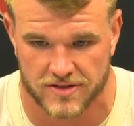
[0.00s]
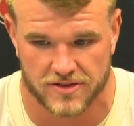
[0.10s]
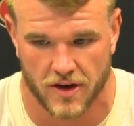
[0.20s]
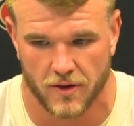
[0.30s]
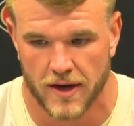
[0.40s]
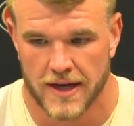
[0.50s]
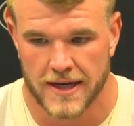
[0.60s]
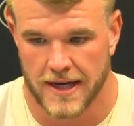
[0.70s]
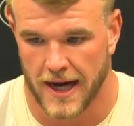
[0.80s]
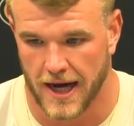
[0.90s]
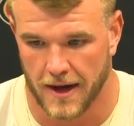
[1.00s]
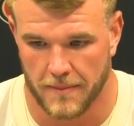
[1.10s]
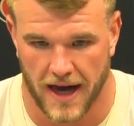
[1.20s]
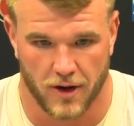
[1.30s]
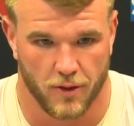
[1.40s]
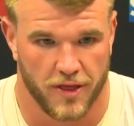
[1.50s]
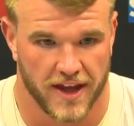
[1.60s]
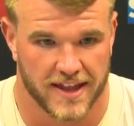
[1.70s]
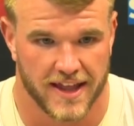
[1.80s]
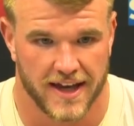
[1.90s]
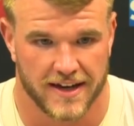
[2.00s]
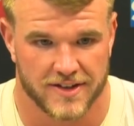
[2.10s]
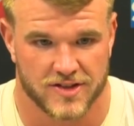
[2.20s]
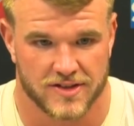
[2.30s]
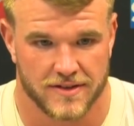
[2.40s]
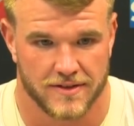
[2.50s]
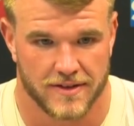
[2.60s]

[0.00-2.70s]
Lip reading: And so I don't think that it's